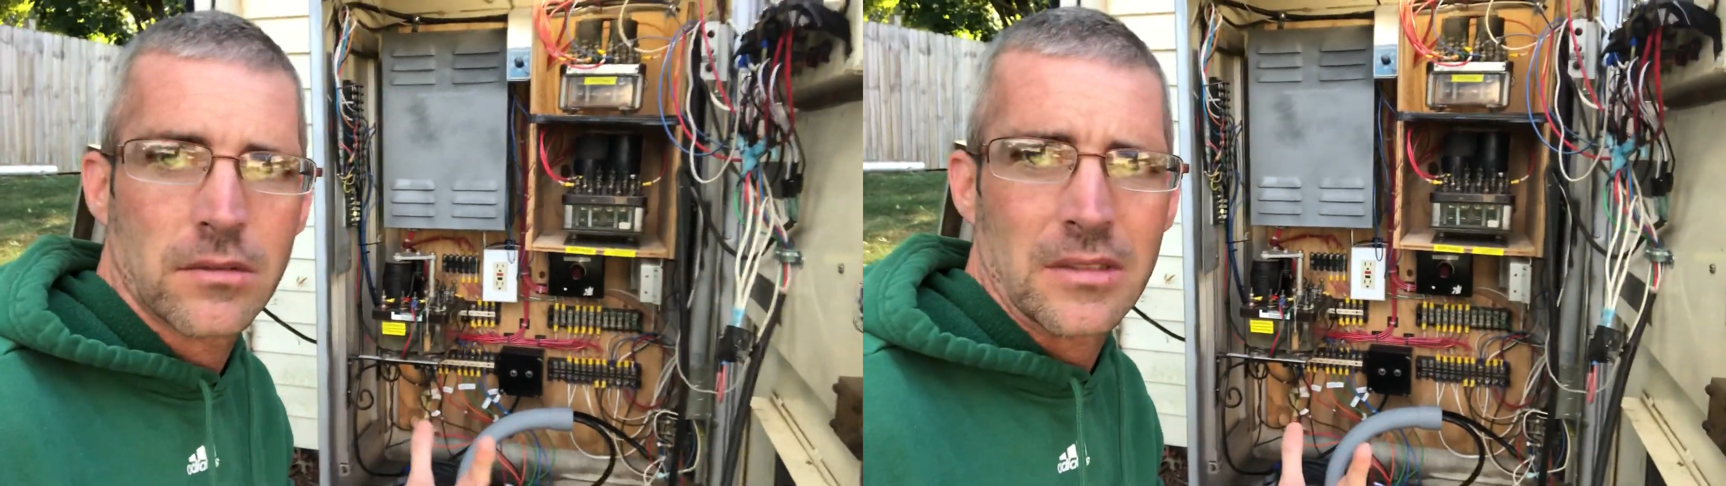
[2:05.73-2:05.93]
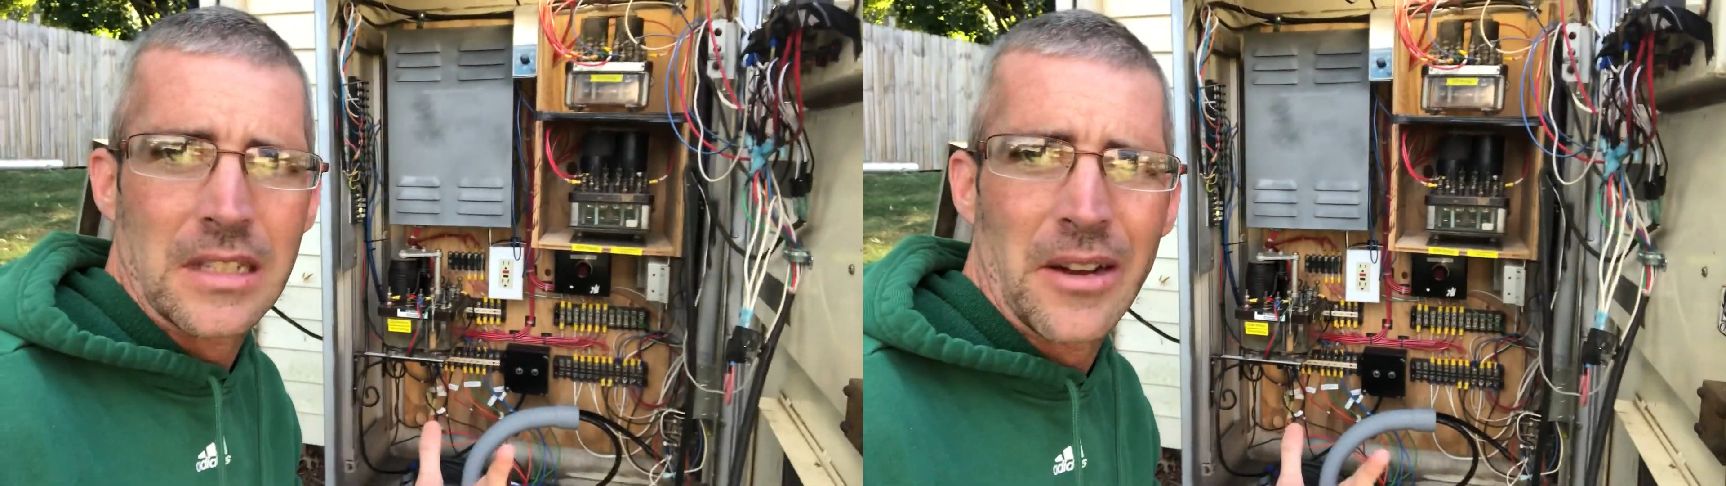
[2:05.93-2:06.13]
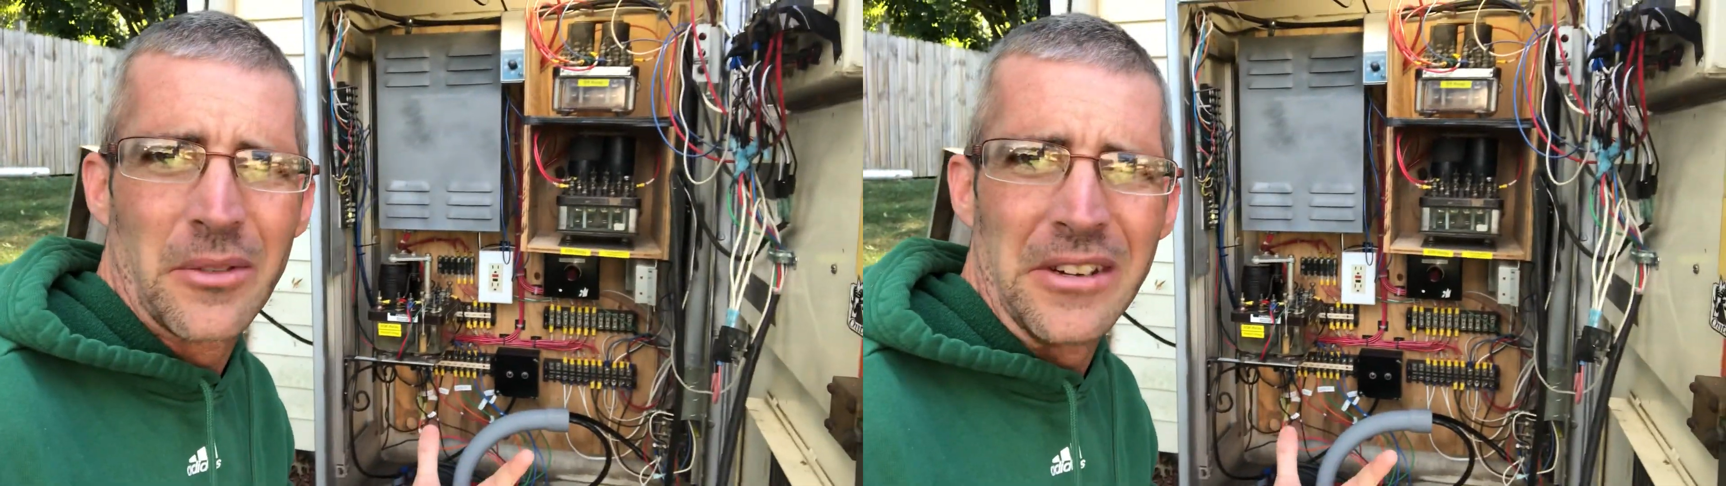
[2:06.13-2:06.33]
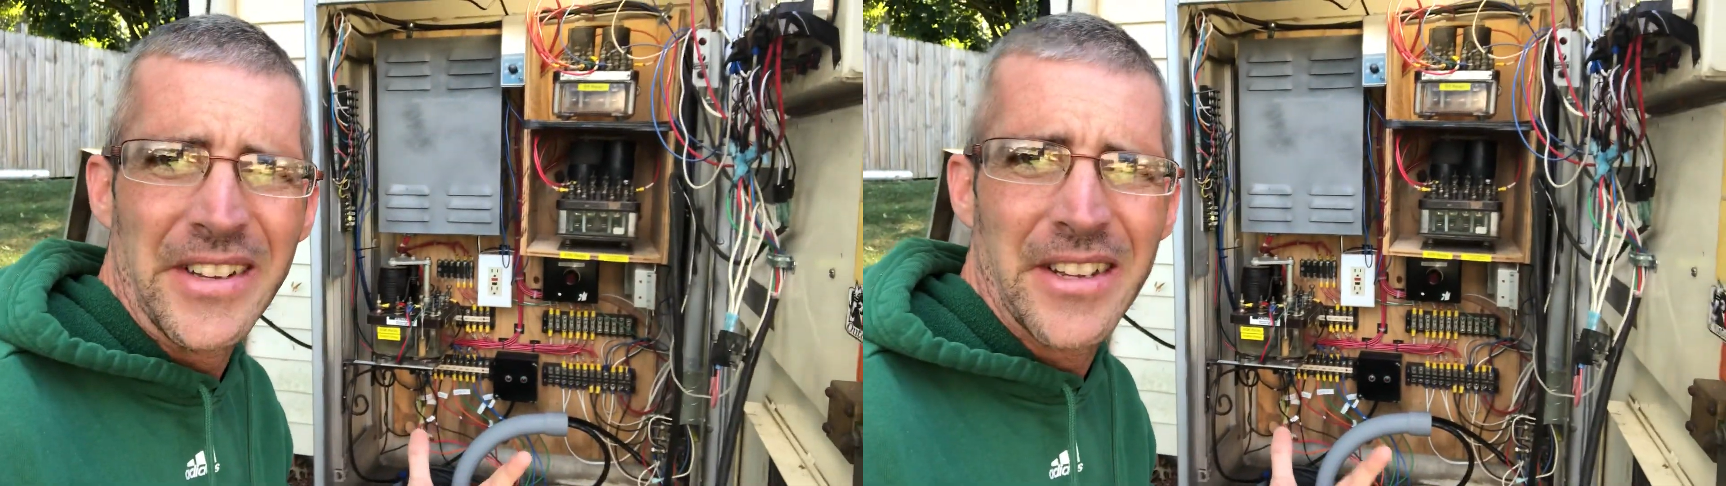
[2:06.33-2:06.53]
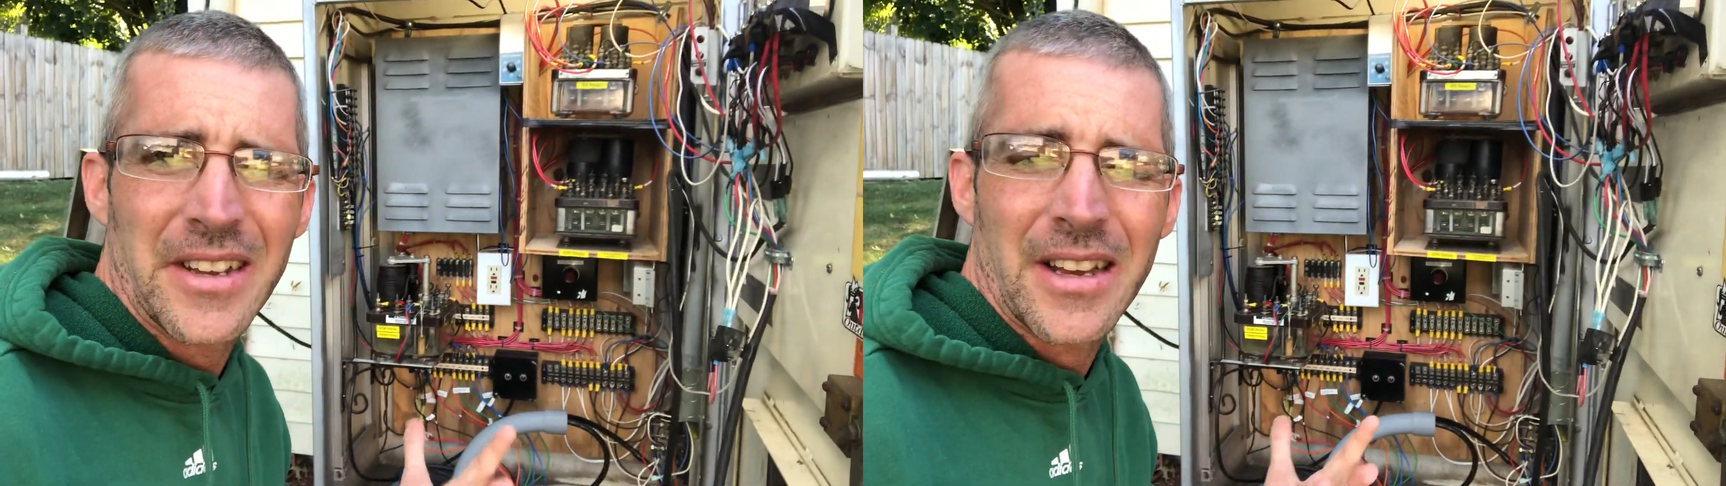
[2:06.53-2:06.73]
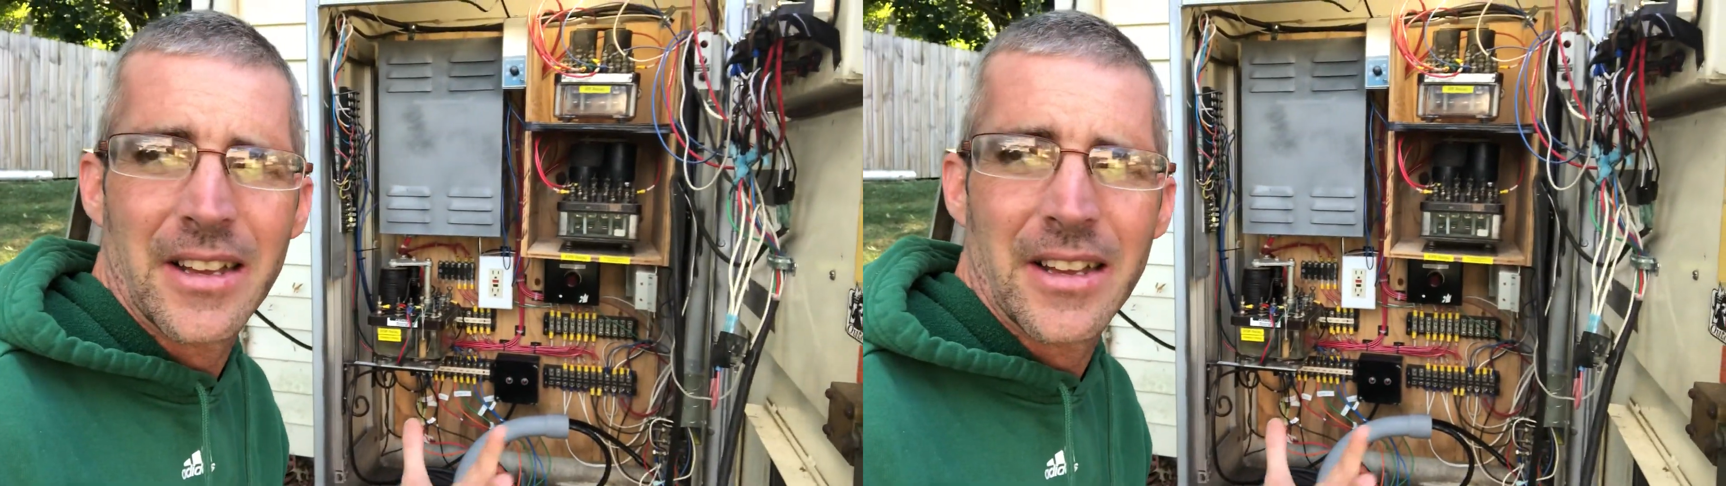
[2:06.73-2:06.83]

not really.